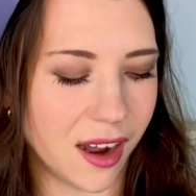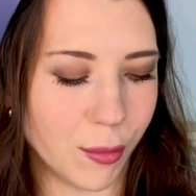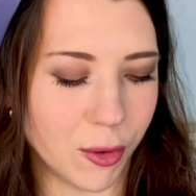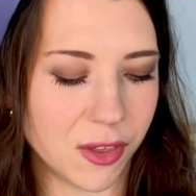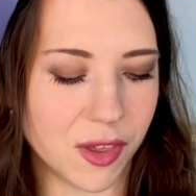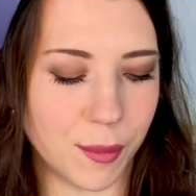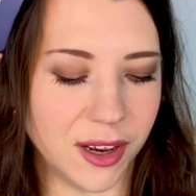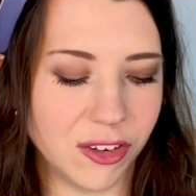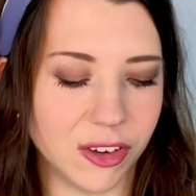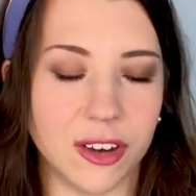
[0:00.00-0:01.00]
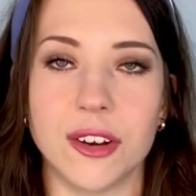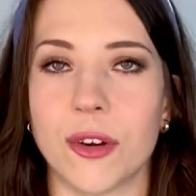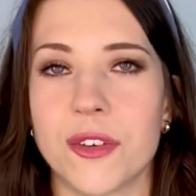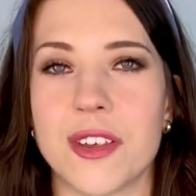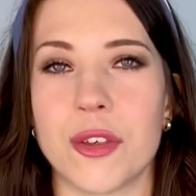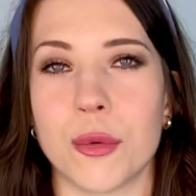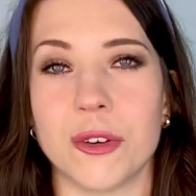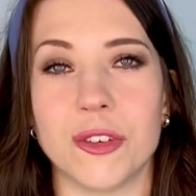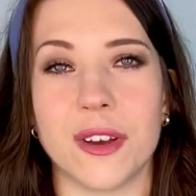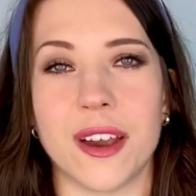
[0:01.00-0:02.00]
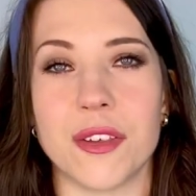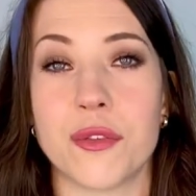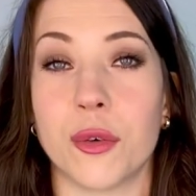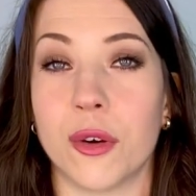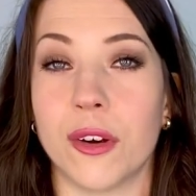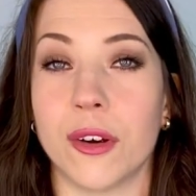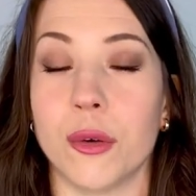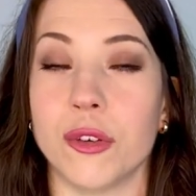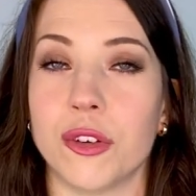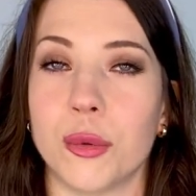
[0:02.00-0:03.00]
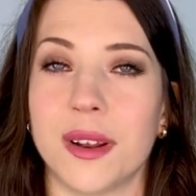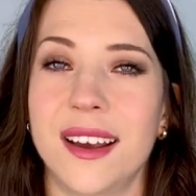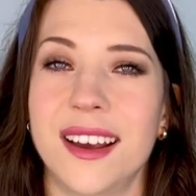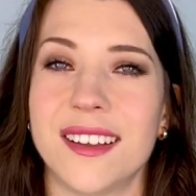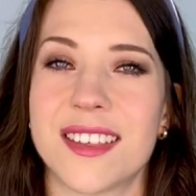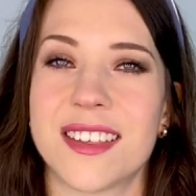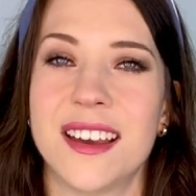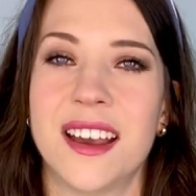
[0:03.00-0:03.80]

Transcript: I want to mention Narciso Rodriguez for her Eau de Toilette.